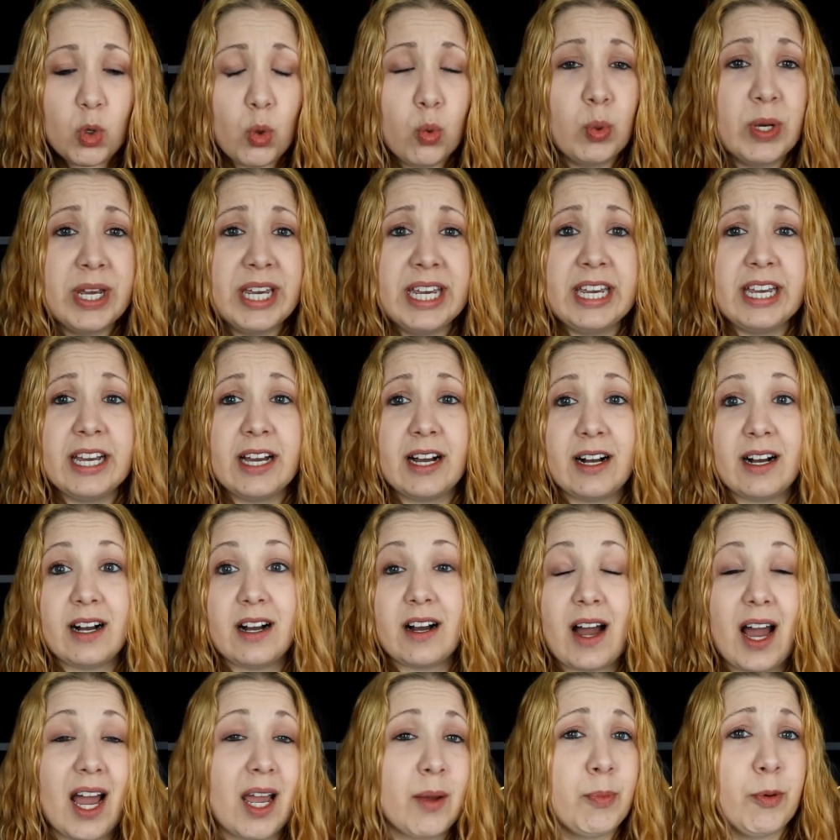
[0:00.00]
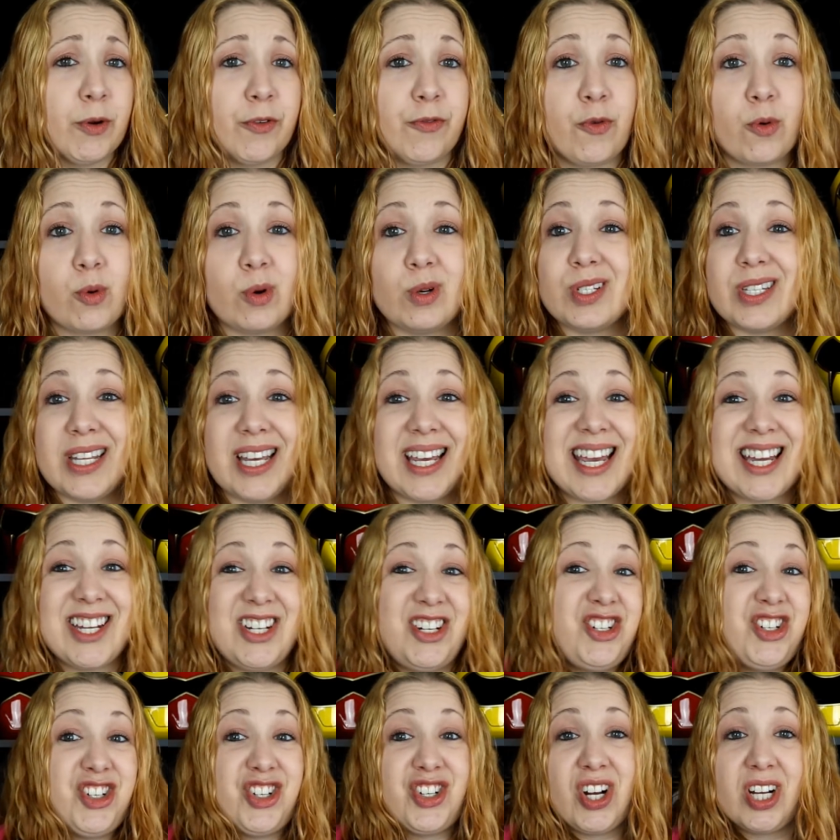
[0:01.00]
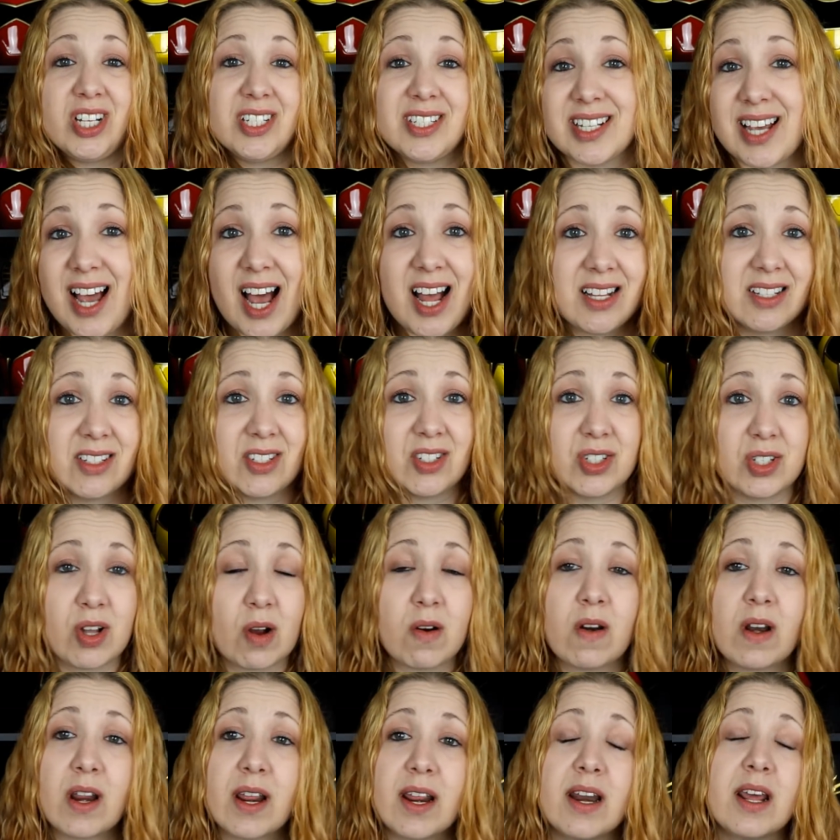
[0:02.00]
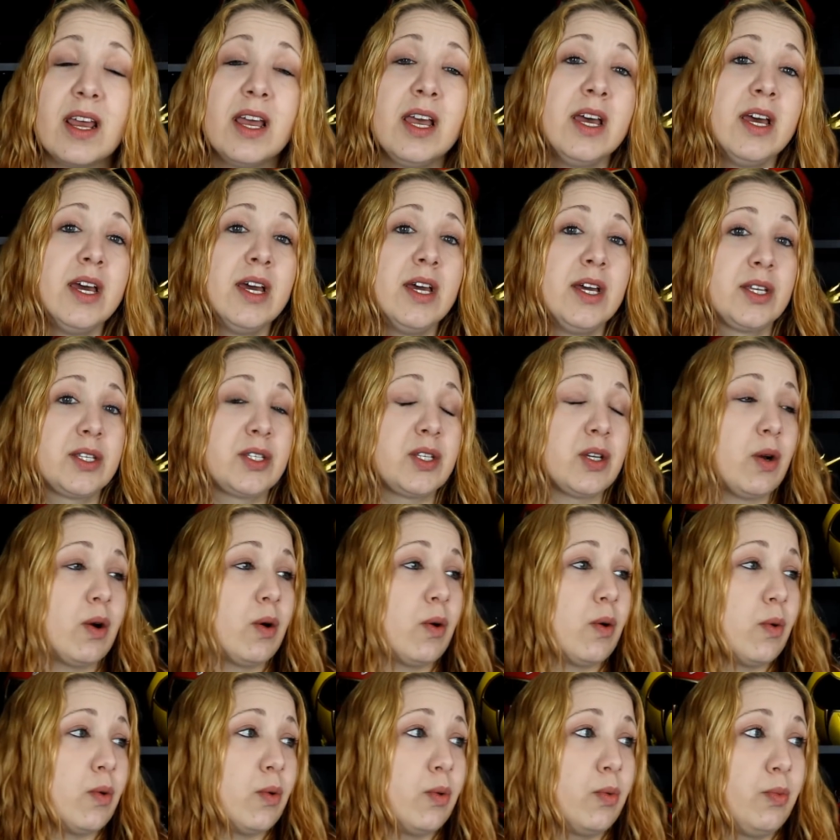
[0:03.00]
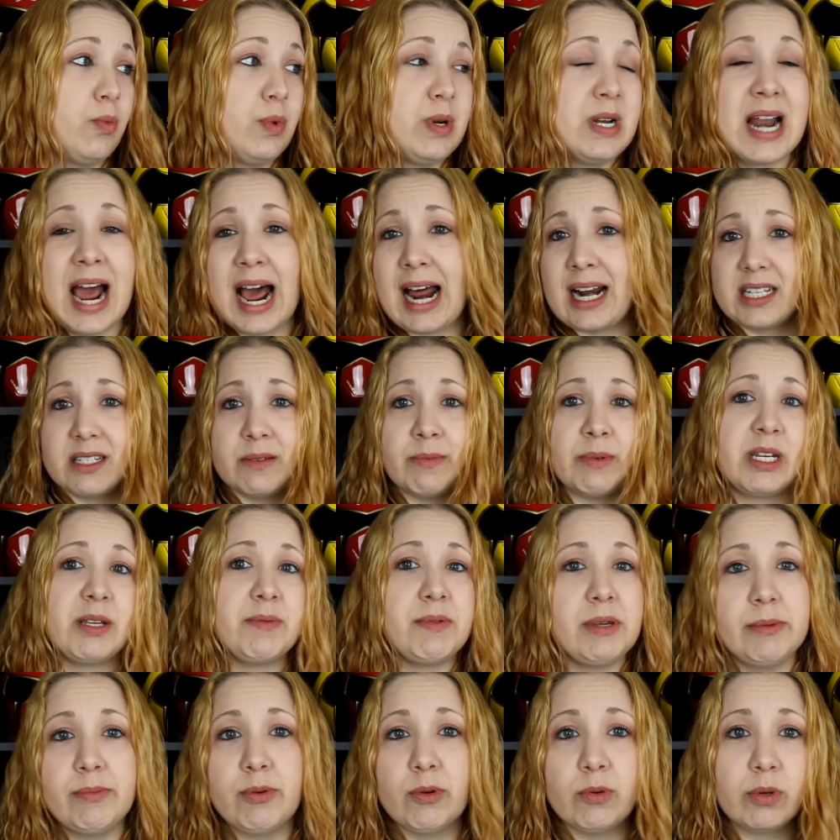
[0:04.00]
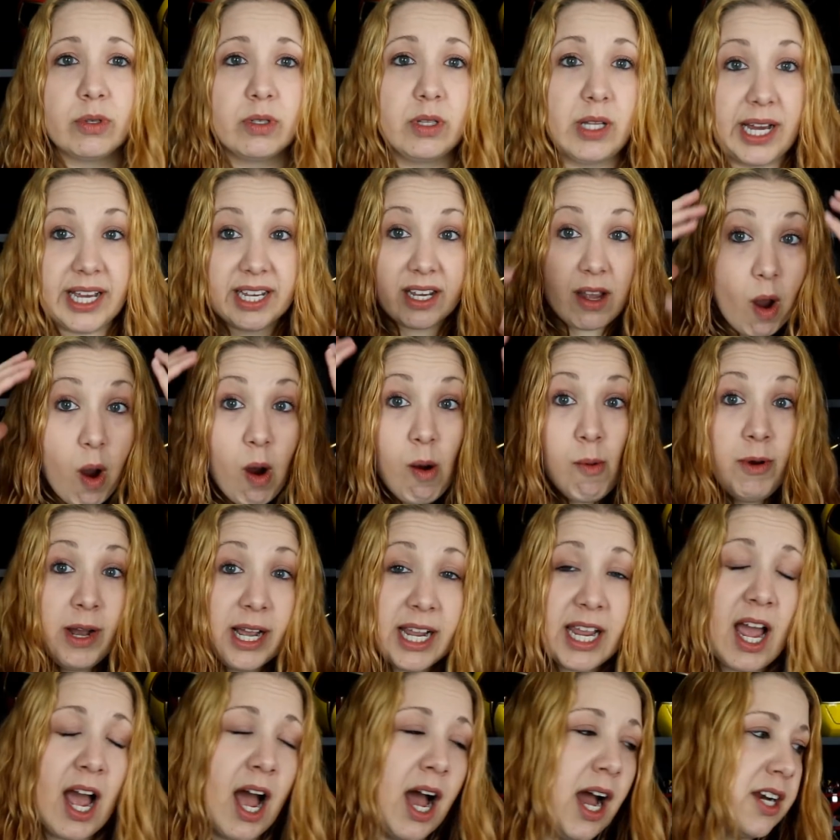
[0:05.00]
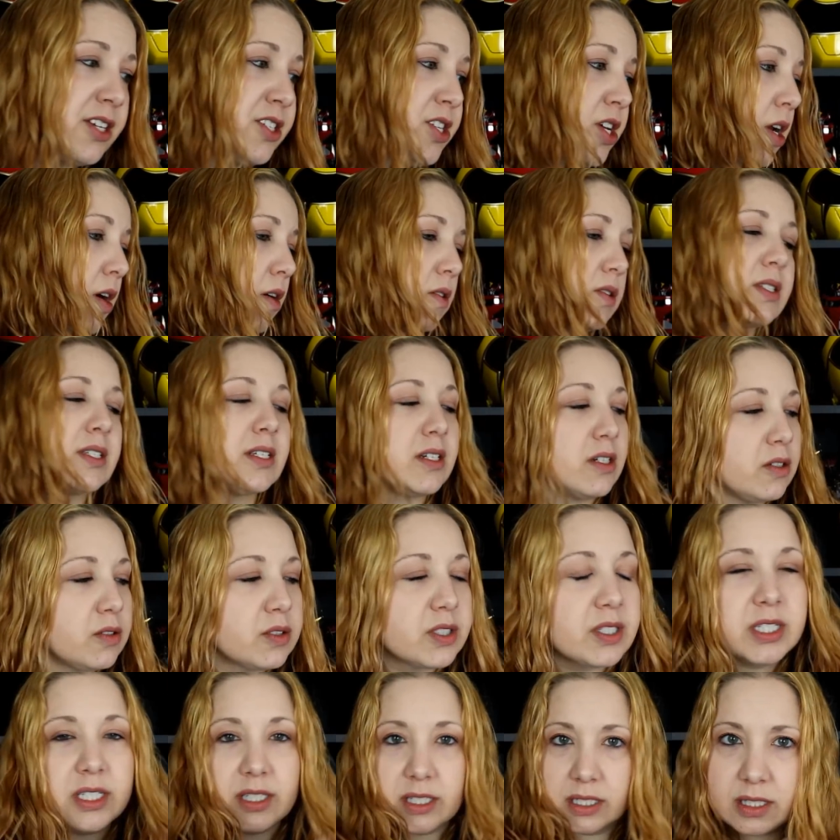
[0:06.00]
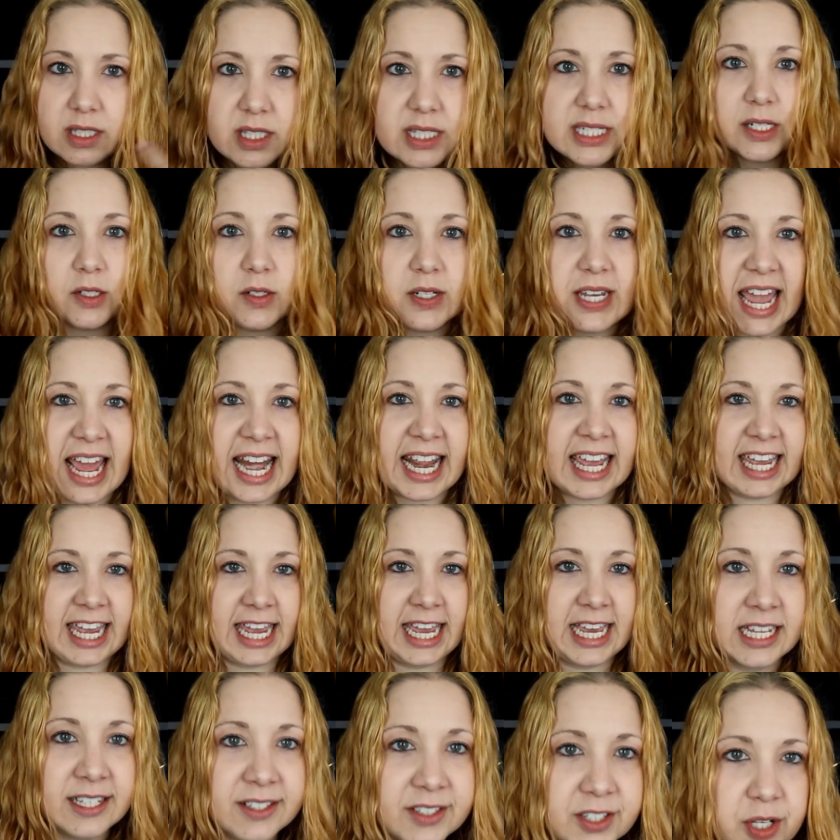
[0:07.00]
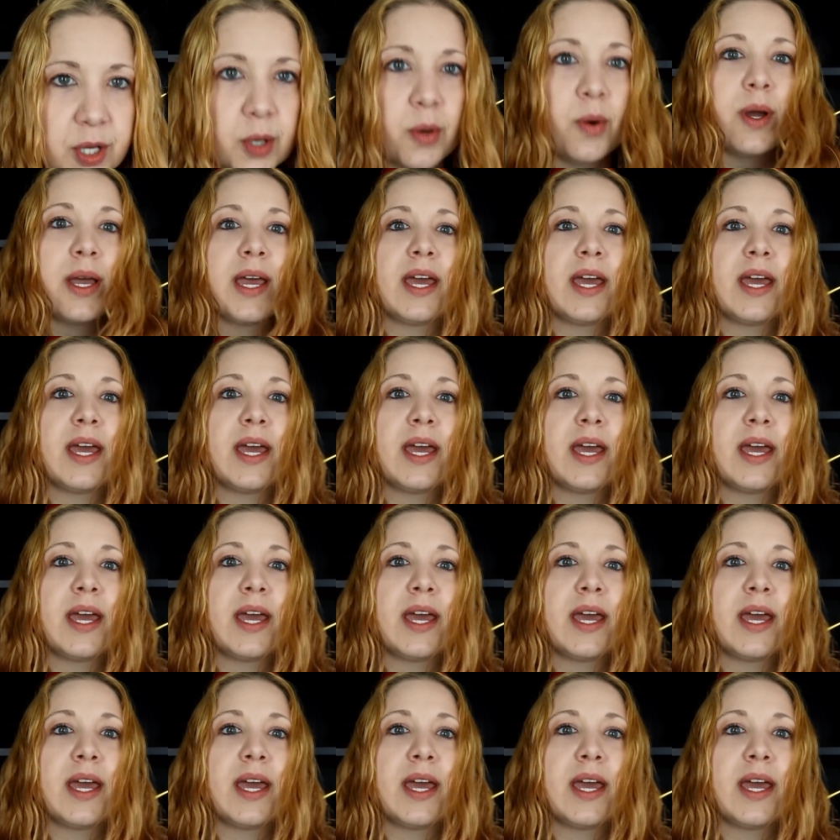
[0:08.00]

we uh, hyperforce like had just gotten started so not as many people were like oh my god you know still still getting into